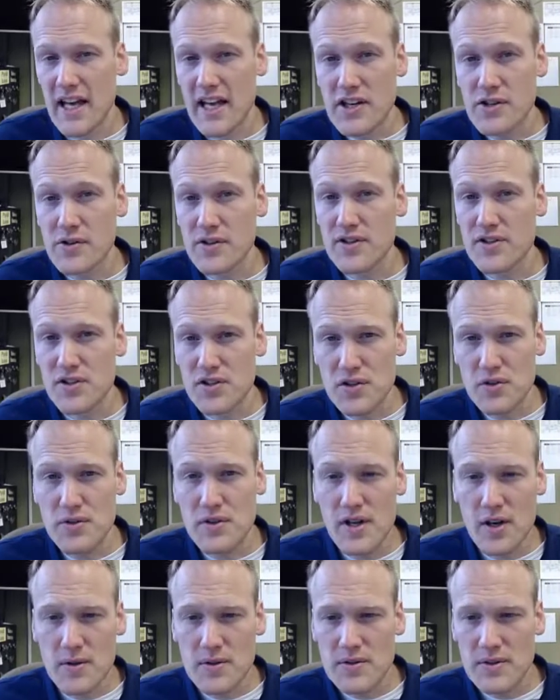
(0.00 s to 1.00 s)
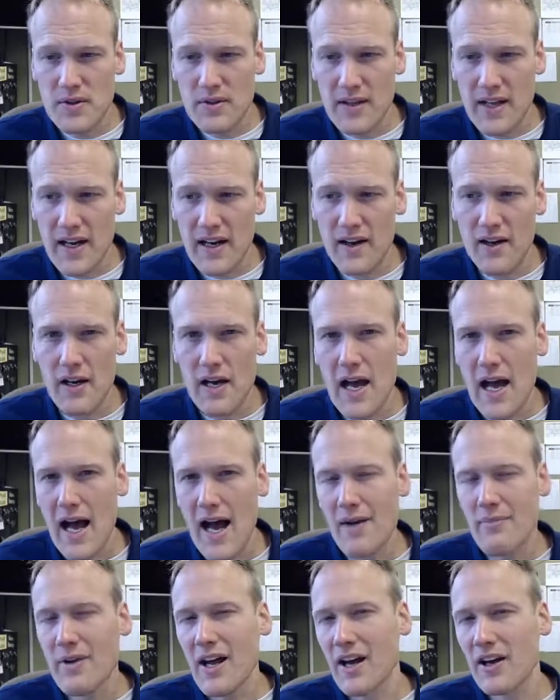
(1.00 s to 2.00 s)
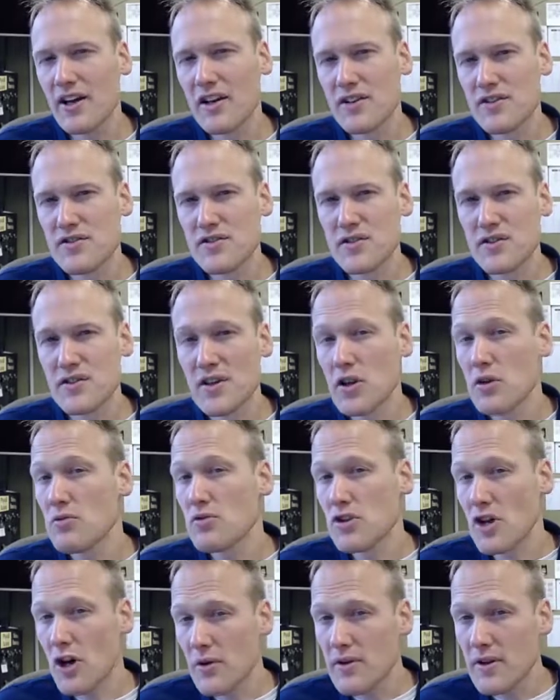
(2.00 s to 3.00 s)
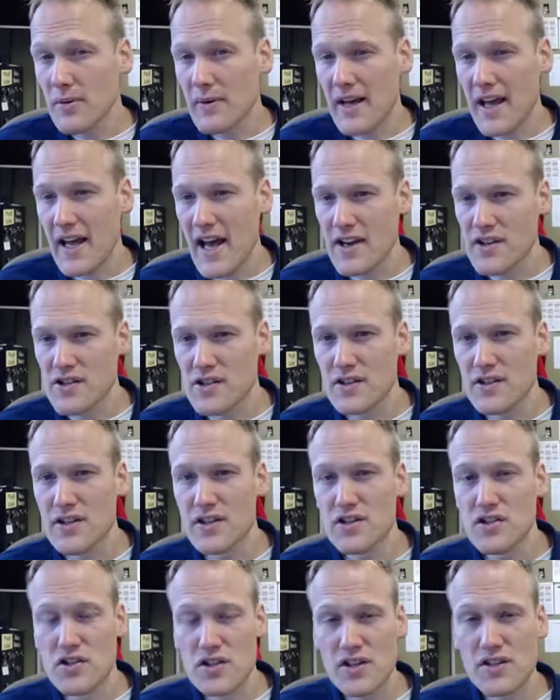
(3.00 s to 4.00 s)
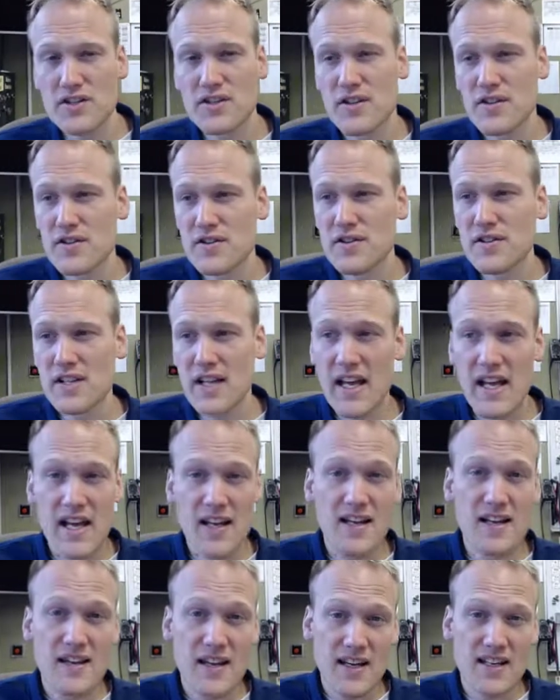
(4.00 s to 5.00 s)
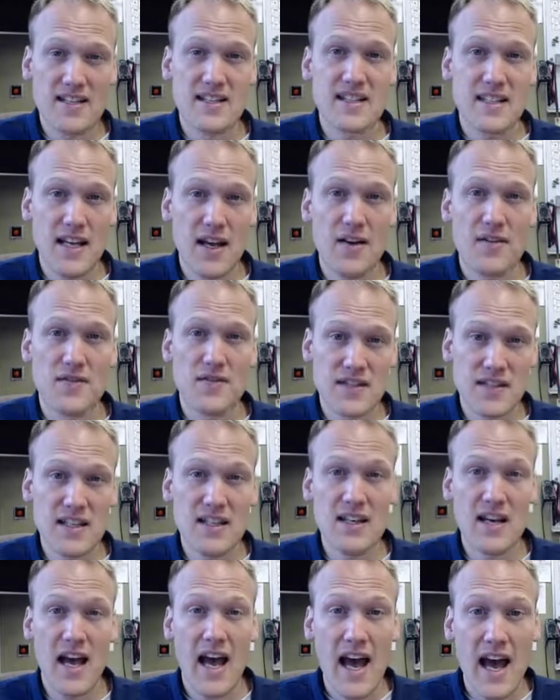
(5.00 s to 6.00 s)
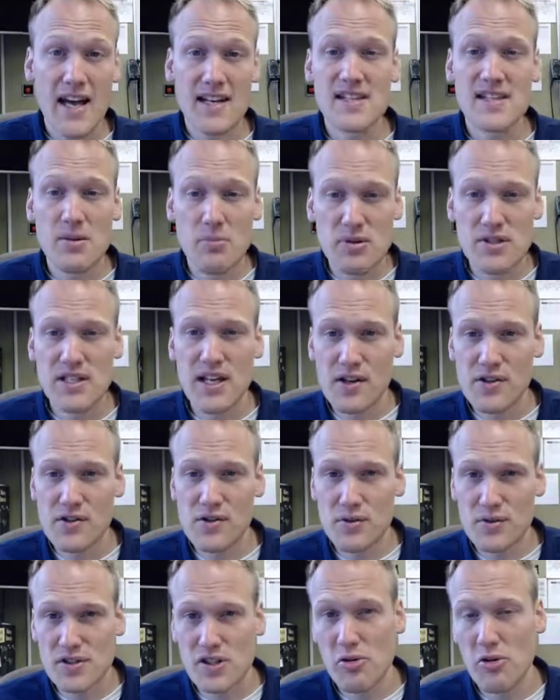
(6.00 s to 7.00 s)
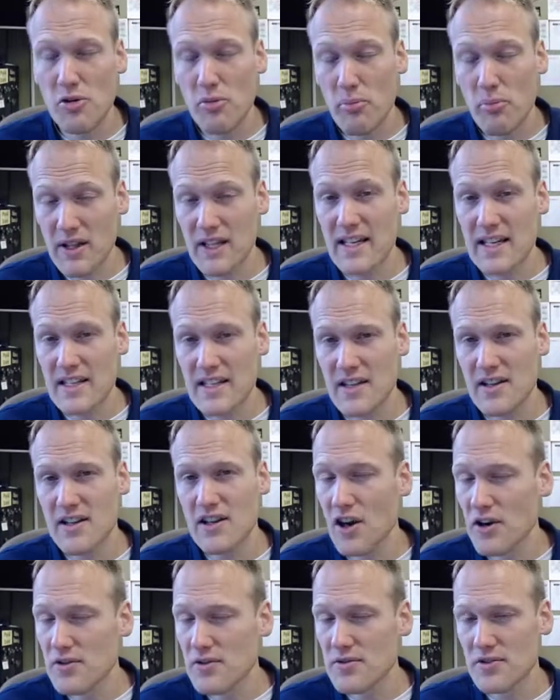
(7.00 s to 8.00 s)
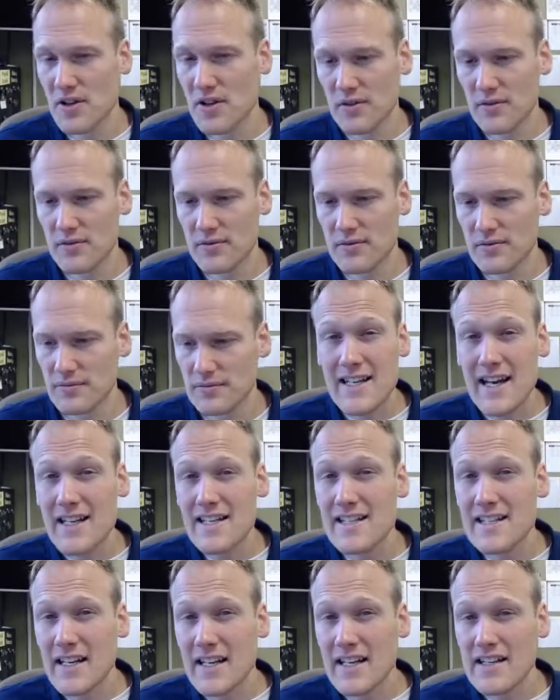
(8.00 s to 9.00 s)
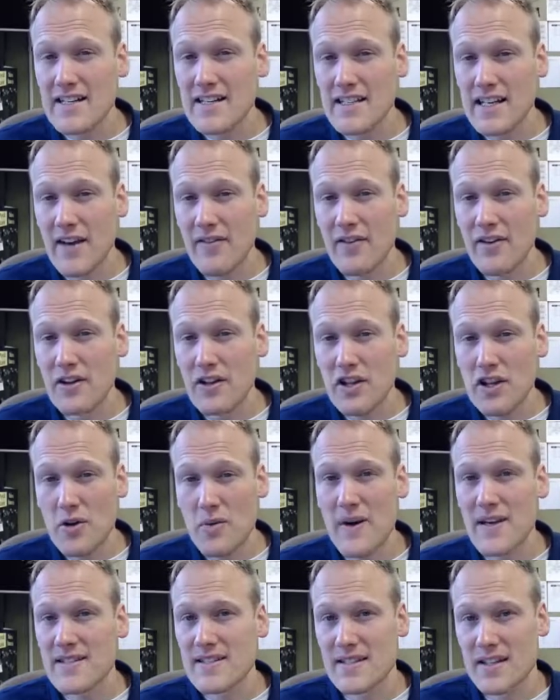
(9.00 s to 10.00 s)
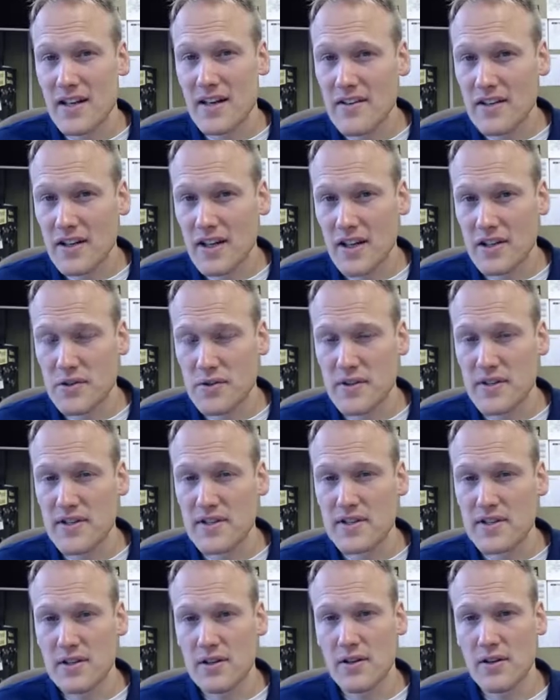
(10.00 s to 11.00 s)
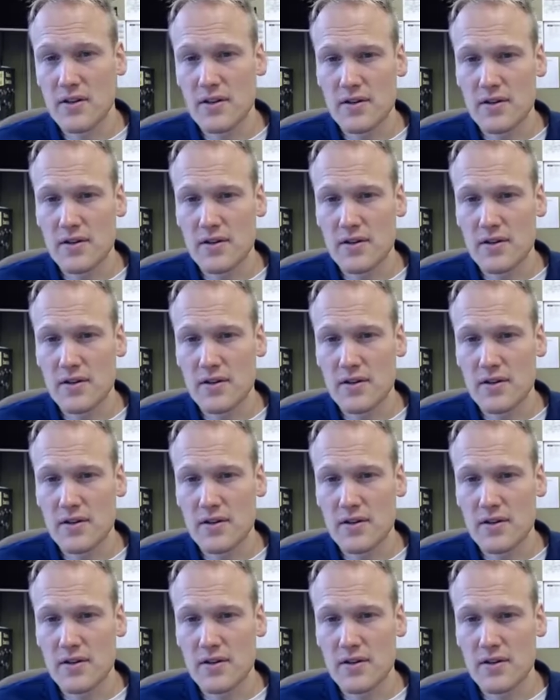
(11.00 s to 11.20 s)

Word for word: dangerous to the ozone layer. I'm not concerned that you know the reaction, just understand that a CFC has the potential to deplete the ozone. In 1987, the US and other countries